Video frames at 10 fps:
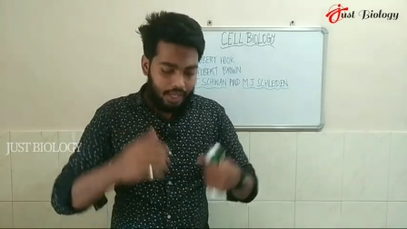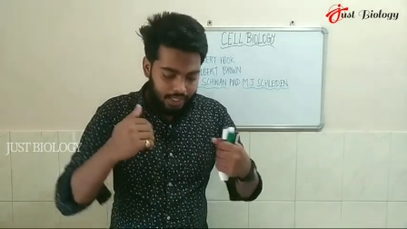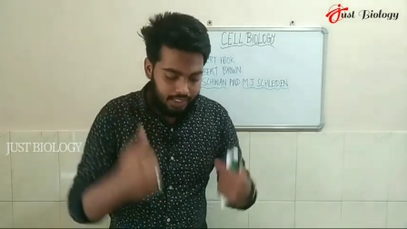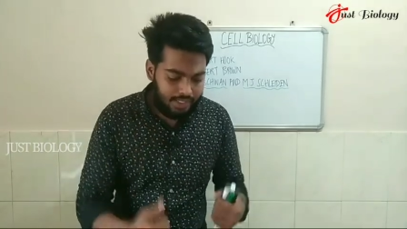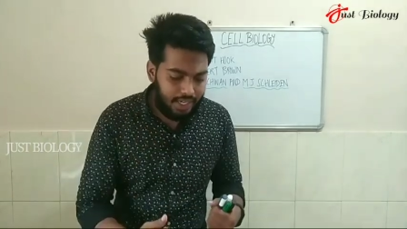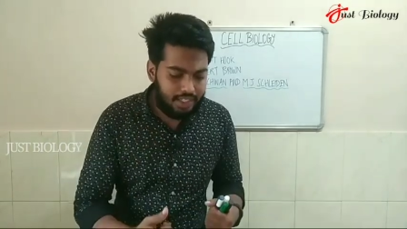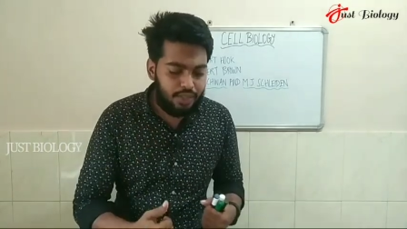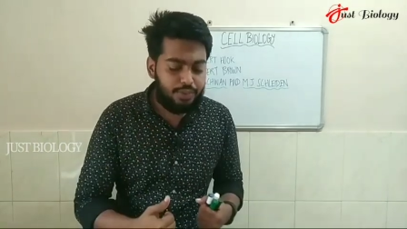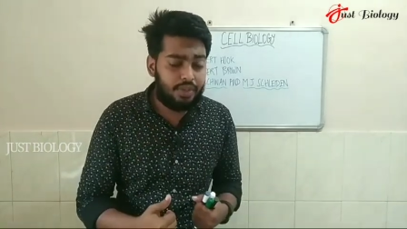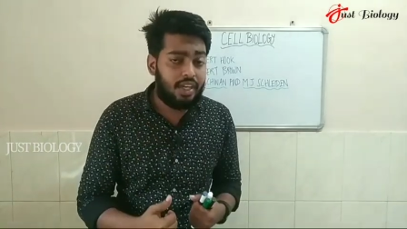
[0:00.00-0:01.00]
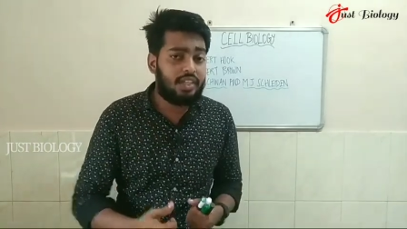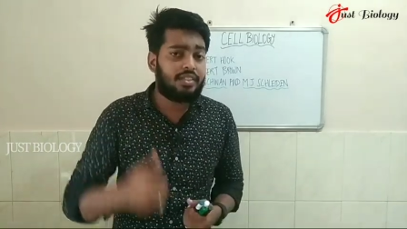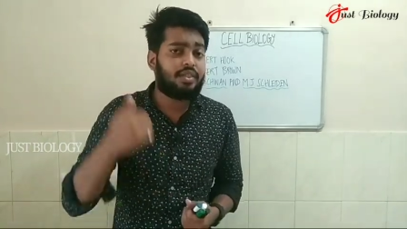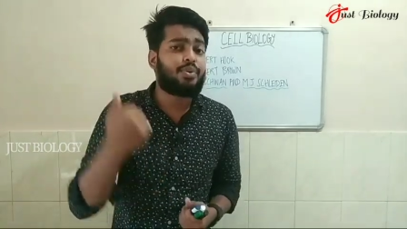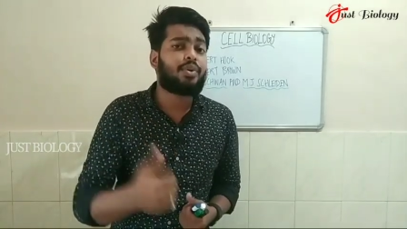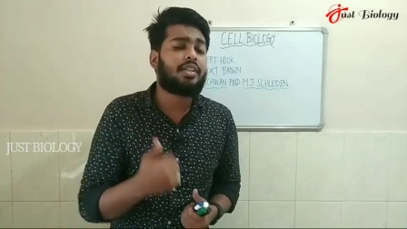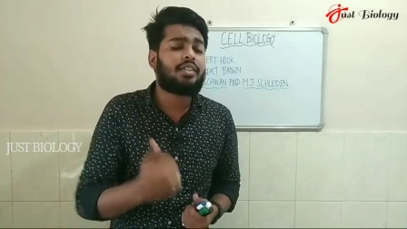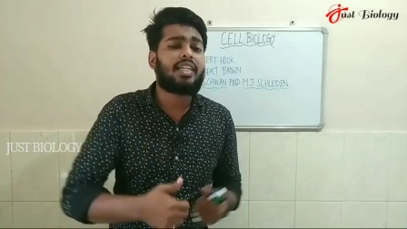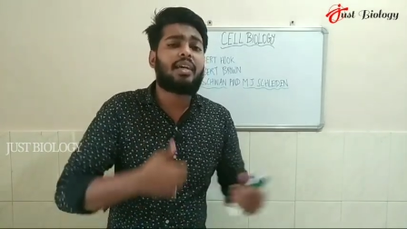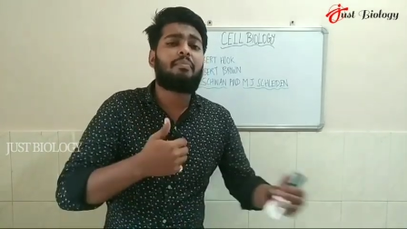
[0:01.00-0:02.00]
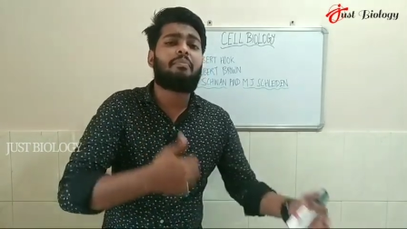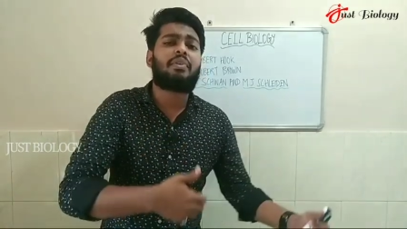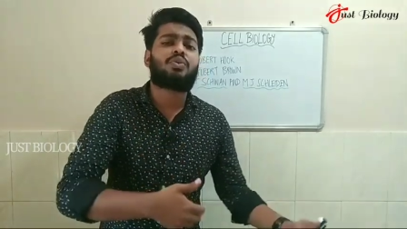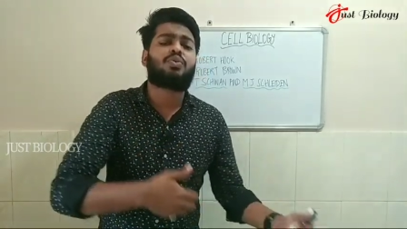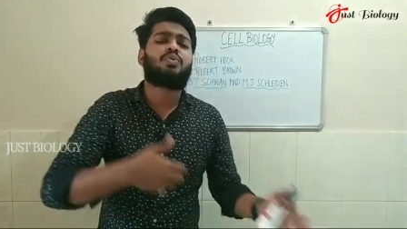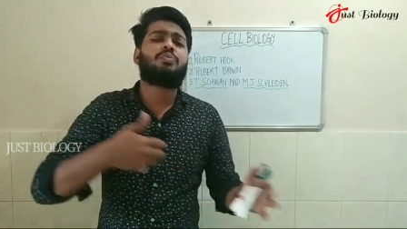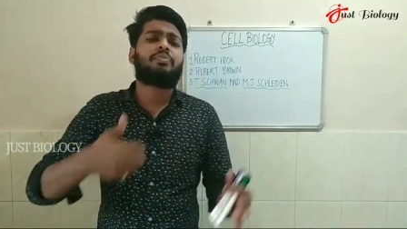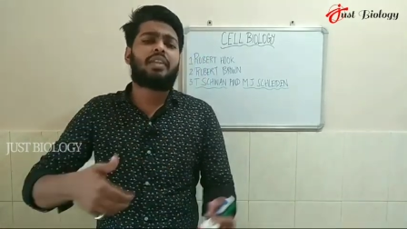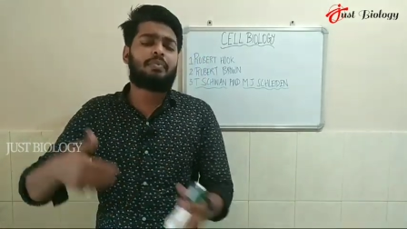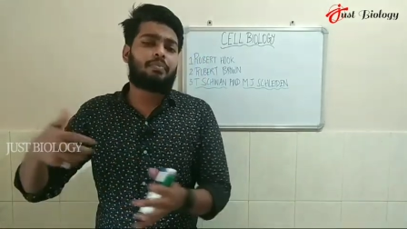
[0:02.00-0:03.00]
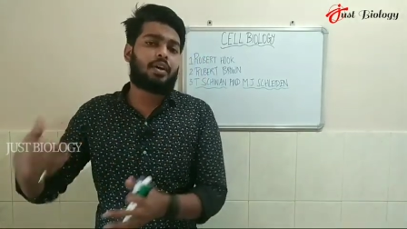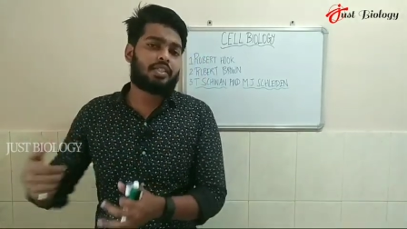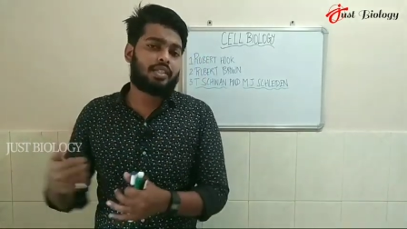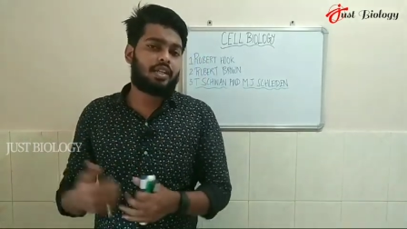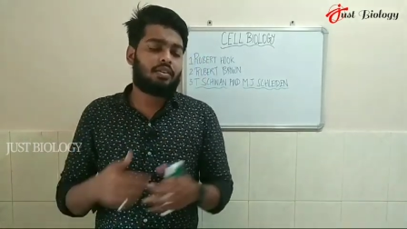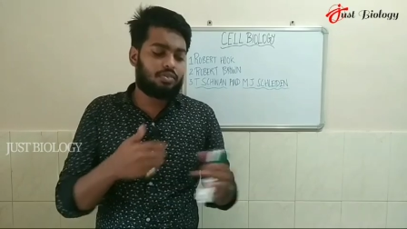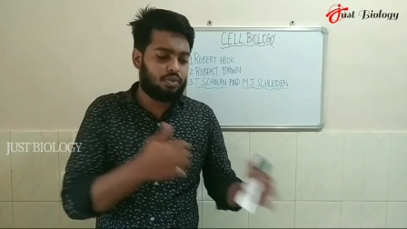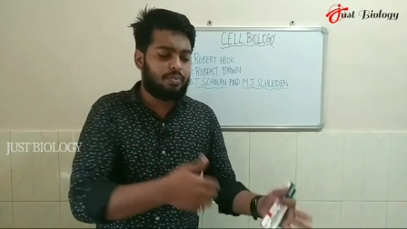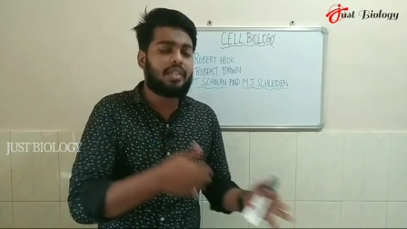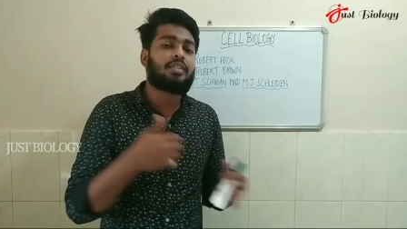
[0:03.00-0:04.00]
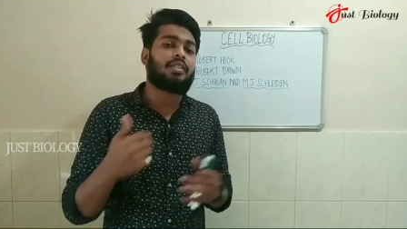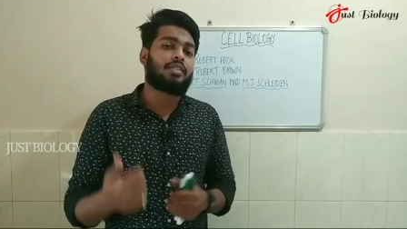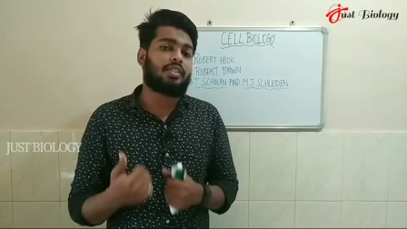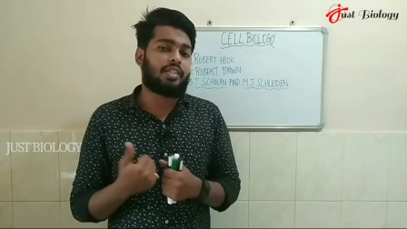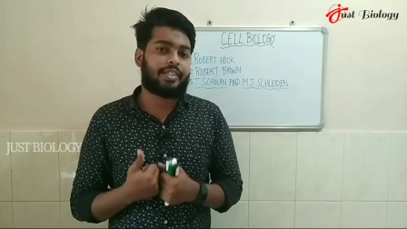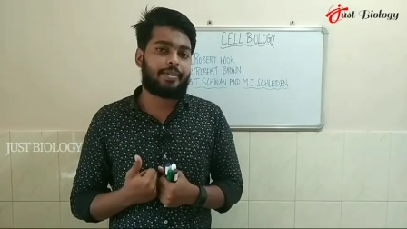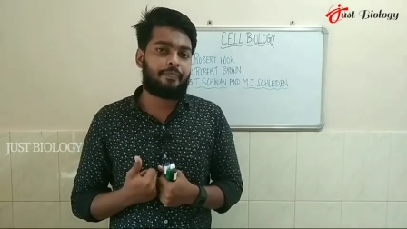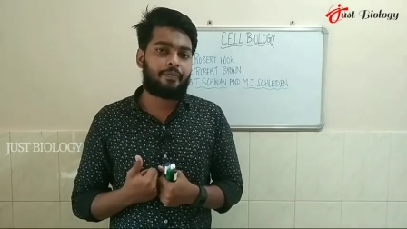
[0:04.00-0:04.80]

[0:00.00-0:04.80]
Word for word: Inside the nucleus, you can see so many particles, so many things in it.